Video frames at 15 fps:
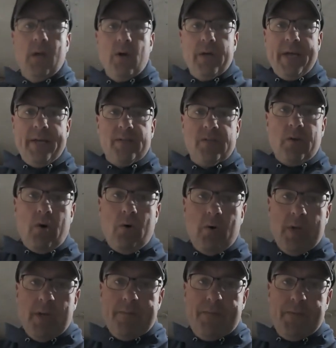Okay,
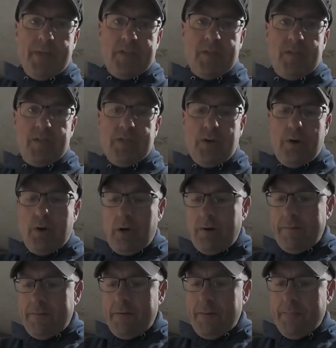so if this is the
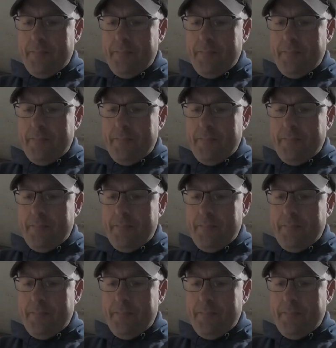hoof,